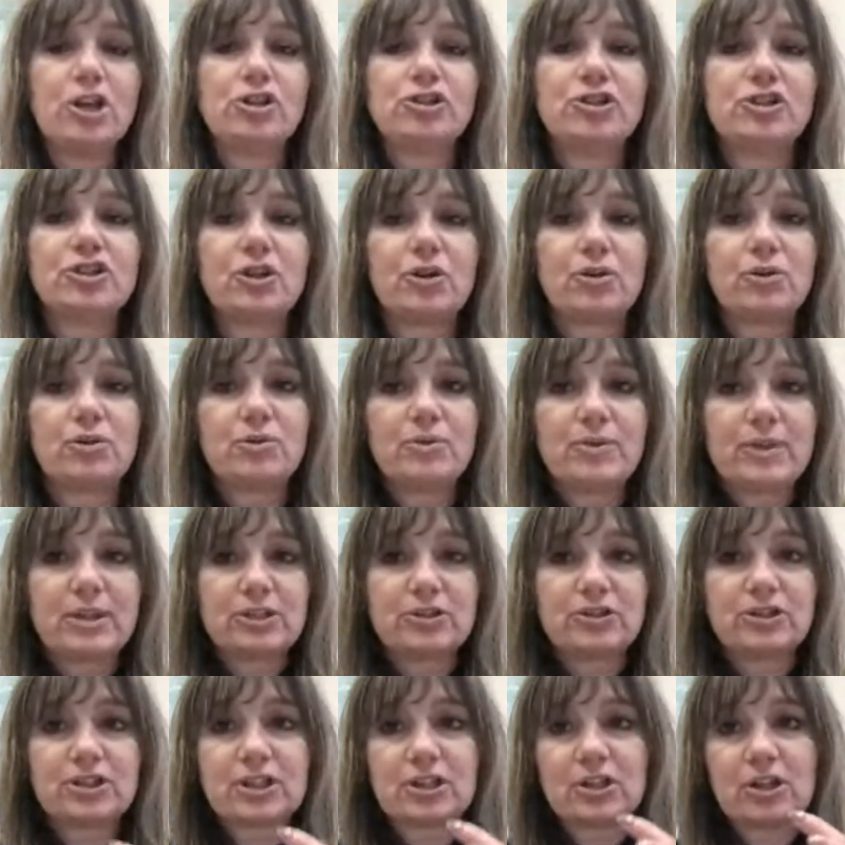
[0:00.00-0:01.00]
So
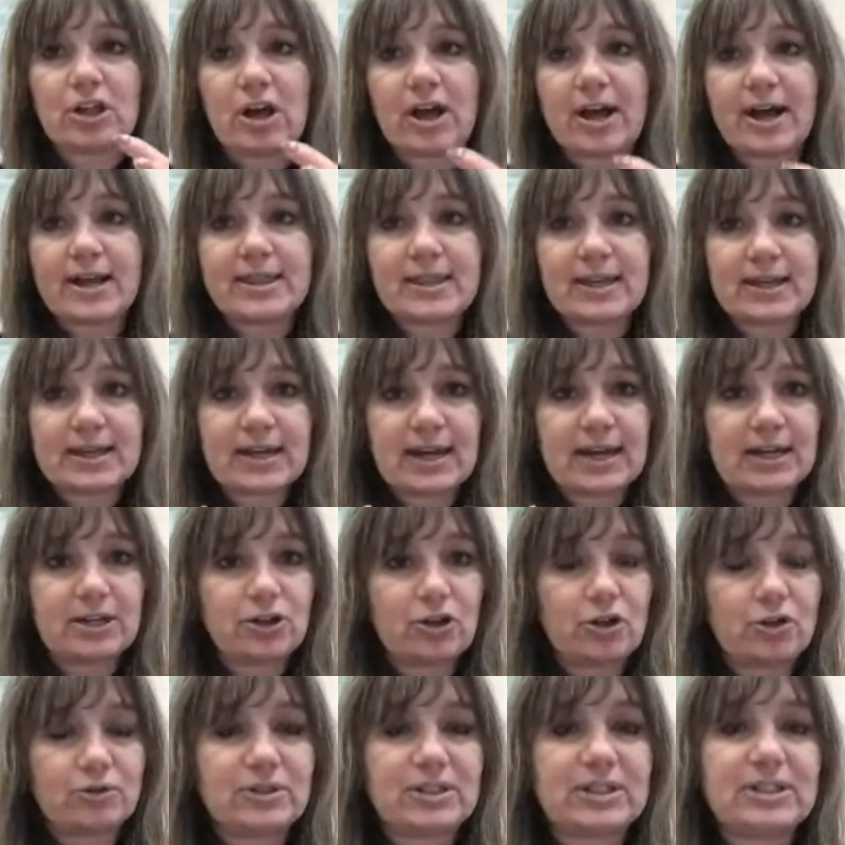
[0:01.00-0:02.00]
there's a lot that kind
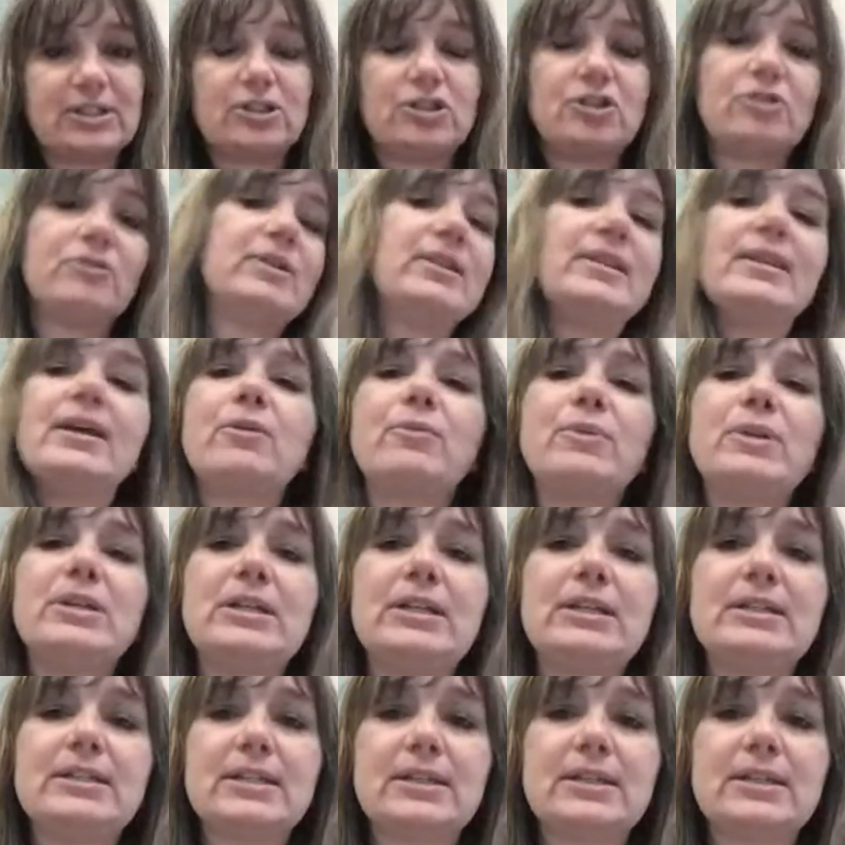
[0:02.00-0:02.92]
of goes into it that we need